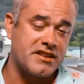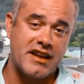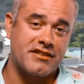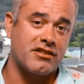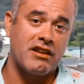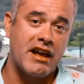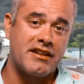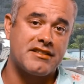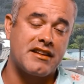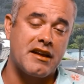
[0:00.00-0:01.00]
a desert
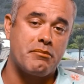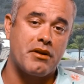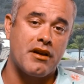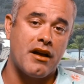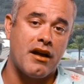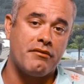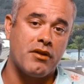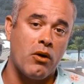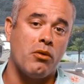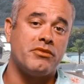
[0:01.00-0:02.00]
landscape
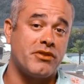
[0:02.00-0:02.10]
home.